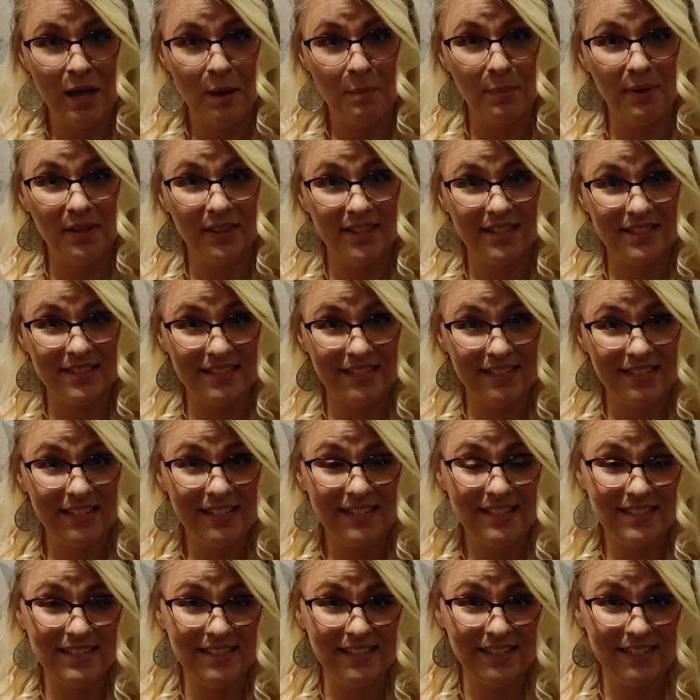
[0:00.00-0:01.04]
But the
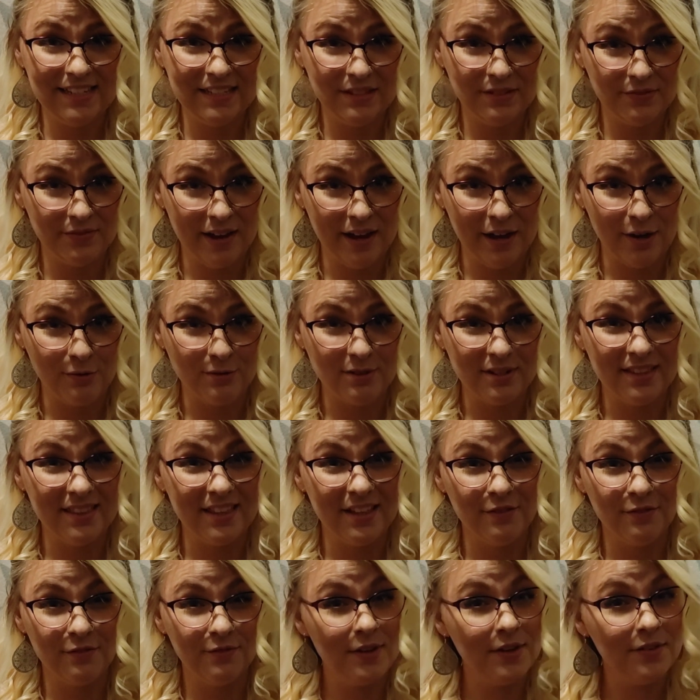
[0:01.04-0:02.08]
CDC has found
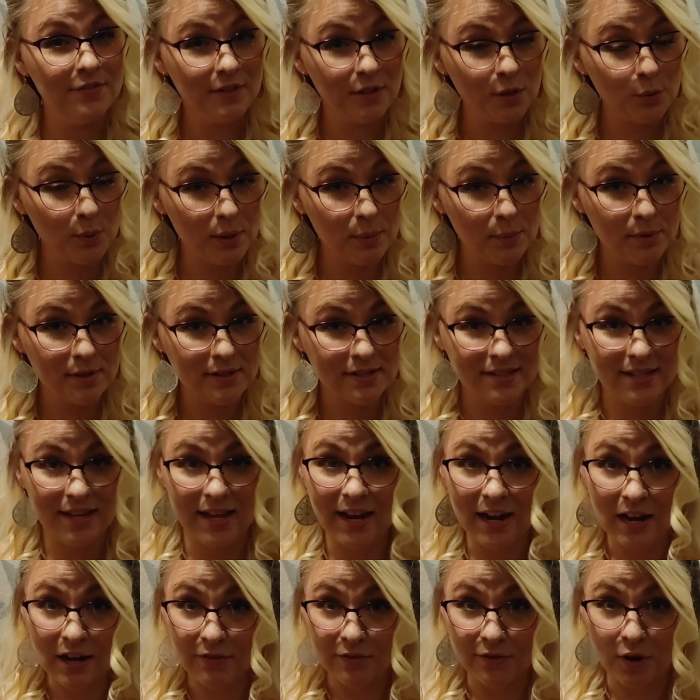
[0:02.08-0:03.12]
that
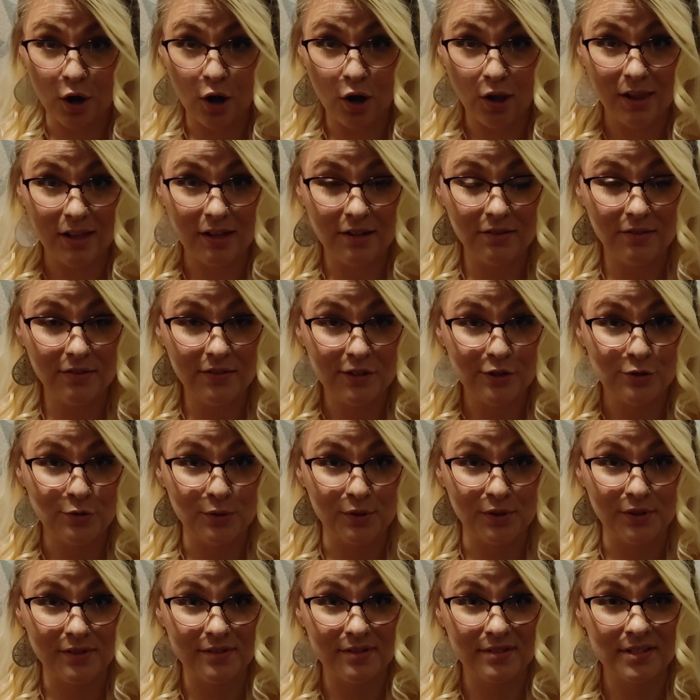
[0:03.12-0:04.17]
51% of all
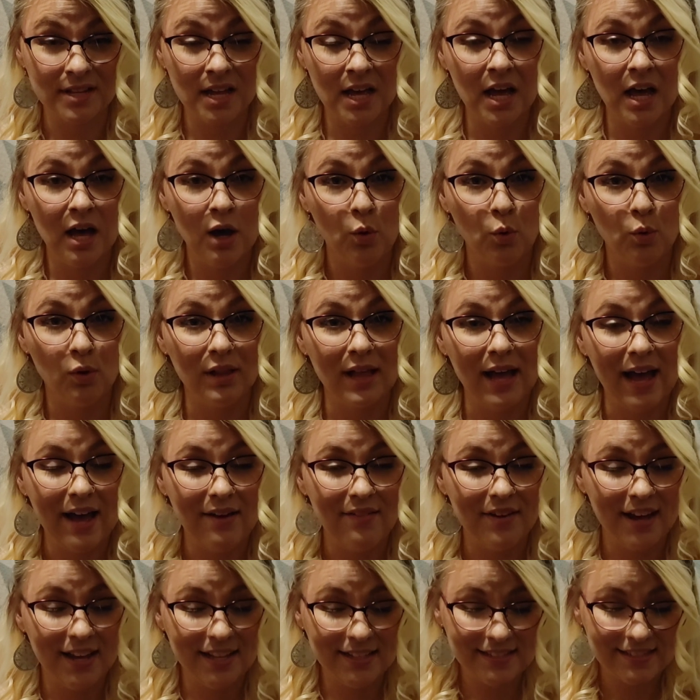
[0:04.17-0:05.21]
individuals will have
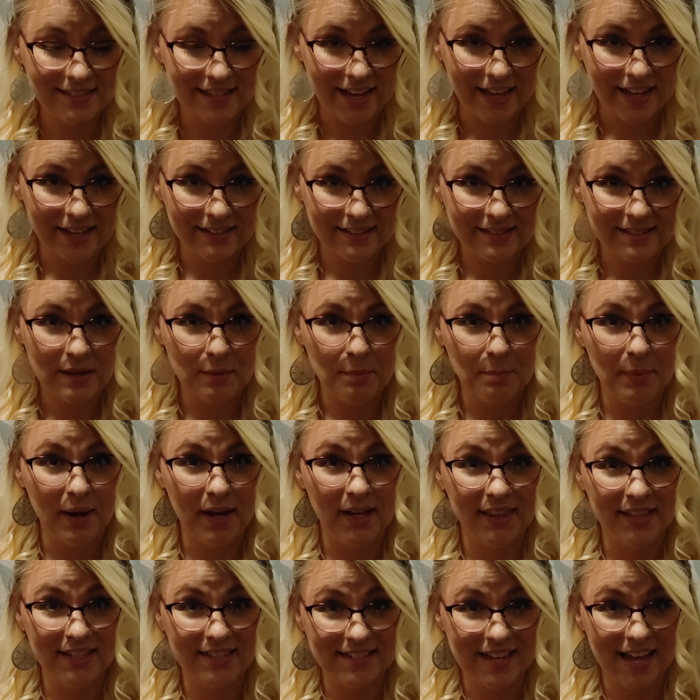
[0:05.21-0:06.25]
had sex by
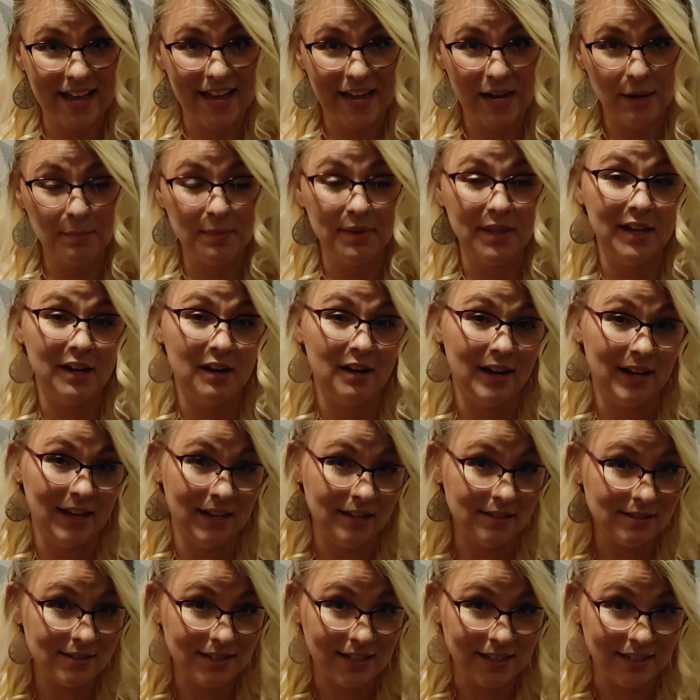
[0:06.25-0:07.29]
the time they are
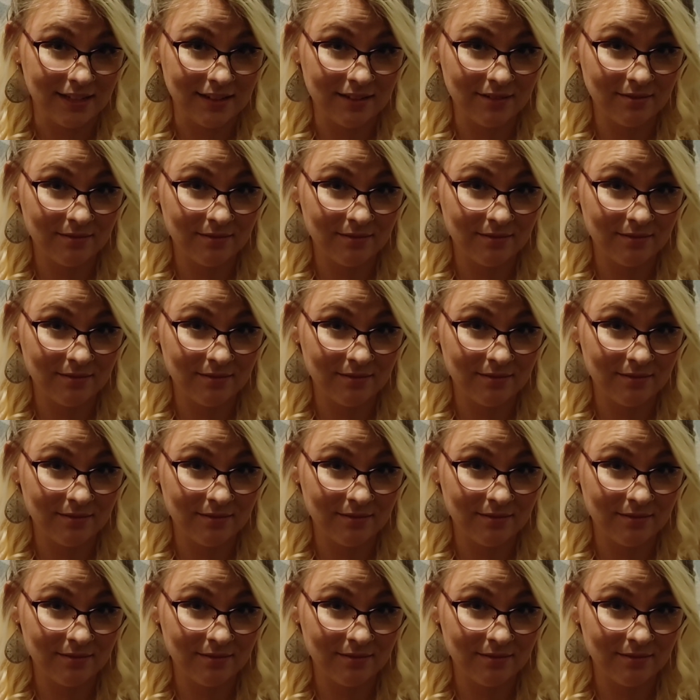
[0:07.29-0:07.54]
18.